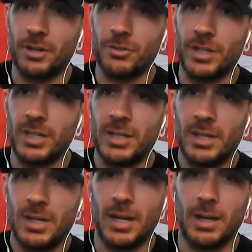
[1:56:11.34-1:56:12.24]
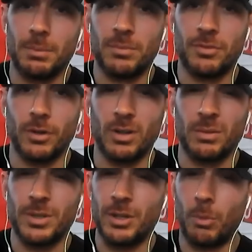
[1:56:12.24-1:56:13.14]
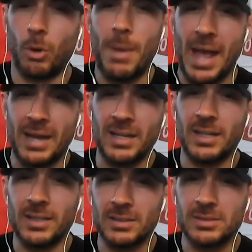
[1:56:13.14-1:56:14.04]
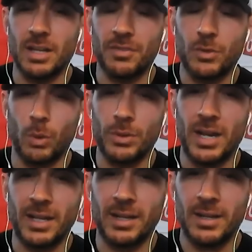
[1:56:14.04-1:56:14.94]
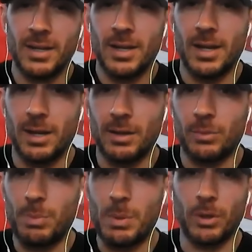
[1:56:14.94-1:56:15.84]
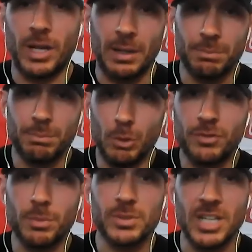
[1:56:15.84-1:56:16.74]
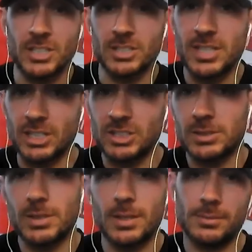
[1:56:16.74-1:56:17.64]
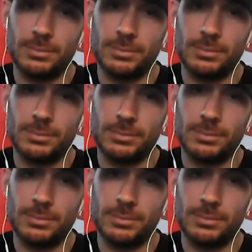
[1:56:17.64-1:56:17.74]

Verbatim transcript: the country for, more manning and stuff, coordinating when people are getting moved from station to station,